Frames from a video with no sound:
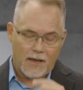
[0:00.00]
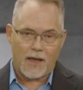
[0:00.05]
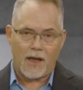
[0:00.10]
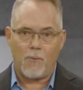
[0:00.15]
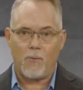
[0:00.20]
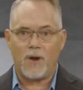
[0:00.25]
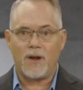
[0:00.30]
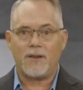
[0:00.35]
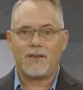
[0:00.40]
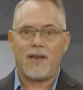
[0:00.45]
I
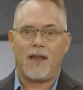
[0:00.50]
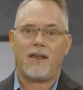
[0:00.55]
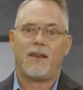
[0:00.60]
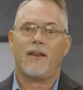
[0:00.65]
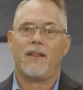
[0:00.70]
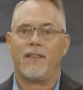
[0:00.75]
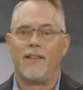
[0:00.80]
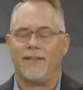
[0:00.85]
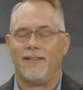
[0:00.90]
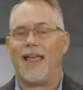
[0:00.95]
want to take you
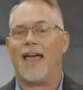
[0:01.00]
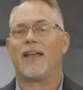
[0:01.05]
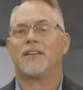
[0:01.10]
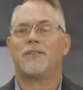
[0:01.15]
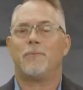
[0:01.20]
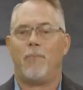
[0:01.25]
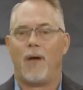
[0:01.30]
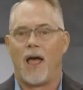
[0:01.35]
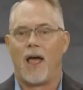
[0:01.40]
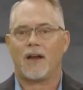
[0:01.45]
to the
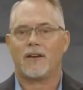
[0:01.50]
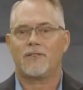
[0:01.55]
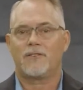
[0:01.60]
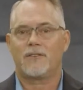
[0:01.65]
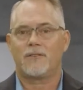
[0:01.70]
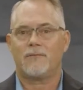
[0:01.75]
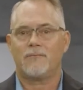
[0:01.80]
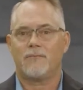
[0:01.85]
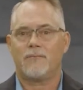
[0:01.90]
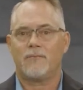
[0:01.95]
last
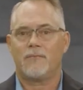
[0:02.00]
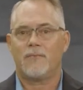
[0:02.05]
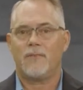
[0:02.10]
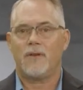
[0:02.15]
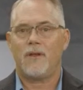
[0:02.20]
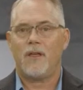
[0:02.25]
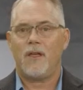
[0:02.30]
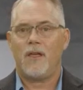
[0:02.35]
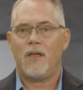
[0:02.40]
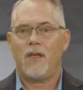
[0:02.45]
box,
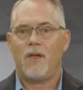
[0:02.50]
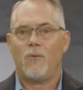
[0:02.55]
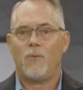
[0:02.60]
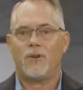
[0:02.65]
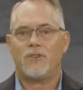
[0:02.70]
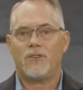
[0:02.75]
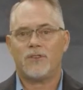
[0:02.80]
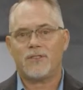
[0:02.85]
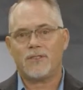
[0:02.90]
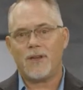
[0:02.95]

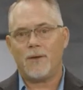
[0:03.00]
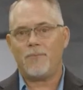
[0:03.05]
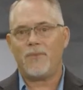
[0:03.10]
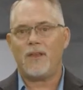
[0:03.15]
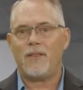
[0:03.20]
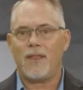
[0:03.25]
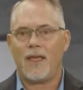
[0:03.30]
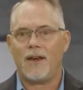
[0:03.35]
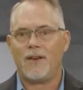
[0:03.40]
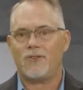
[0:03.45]
which is
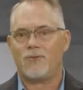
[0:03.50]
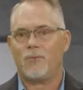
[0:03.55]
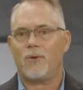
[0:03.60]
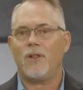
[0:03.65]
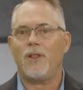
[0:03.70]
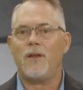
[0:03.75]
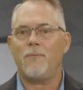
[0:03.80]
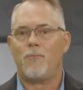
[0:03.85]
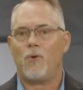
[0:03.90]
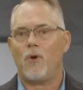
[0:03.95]
something that is
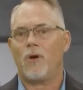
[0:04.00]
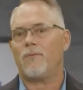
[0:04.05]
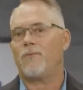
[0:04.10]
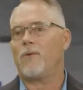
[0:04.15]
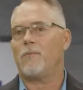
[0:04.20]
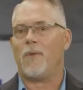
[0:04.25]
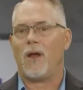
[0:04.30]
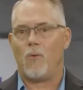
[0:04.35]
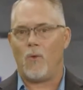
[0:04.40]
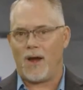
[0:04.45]
really important
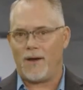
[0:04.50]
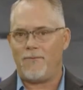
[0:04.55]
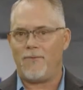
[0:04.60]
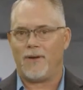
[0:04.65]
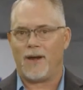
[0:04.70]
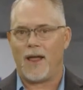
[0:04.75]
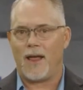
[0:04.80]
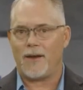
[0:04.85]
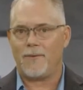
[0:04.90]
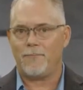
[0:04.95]
for my wife
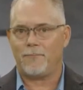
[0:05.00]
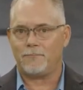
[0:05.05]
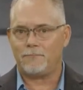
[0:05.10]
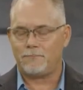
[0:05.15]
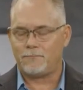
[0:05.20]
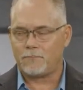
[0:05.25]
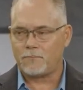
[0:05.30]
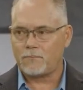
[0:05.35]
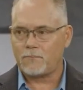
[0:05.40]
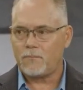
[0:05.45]
and I.
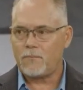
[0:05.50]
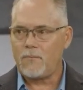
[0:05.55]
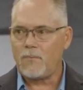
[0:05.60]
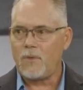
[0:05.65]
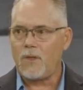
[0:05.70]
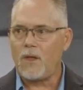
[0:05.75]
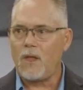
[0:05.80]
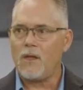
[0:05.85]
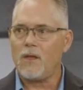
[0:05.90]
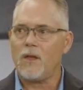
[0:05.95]

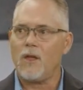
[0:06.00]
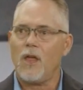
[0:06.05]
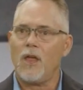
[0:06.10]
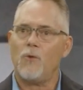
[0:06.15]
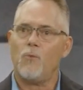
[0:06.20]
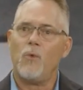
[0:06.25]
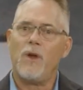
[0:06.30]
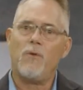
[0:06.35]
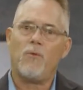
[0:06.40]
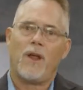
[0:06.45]

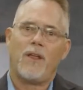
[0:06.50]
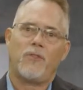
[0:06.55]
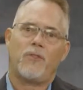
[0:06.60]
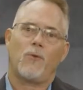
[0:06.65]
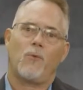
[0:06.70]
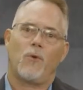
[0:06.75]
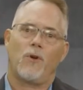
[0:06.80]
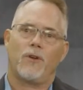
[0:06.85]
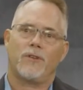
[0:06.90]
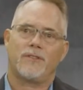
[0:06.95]
And we write
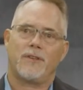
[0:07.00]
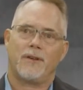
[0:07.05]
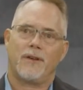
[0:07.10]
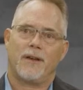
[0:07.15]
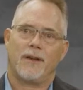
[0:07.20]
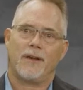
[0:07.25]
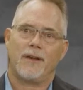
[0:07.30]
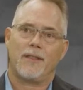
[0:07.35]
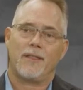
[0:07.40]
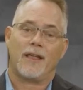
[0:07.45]
the words,
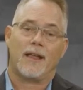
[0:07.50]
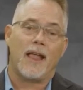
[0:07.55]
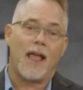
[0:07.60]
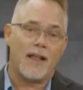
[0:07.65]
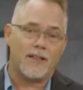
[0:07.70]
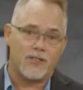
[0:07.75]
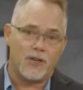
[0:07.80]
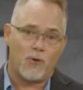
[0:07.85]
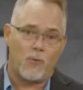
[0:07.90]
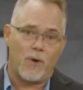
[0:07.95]
the
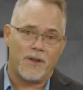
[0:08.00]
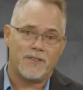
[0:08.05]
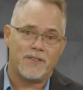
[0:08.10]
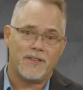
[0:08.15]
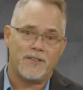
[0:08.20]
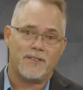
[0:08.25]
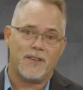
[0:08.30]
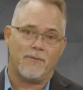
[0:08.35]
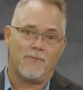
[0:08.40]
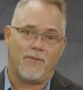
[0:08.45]

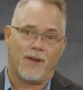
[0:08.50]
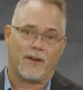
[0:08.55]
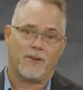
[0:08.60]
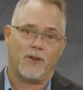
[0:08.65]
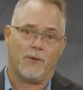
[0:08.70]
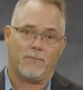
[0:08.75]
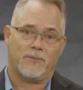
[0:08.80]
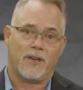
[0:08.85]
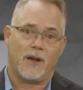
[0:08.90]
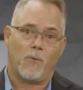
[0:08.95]
consequences and victims.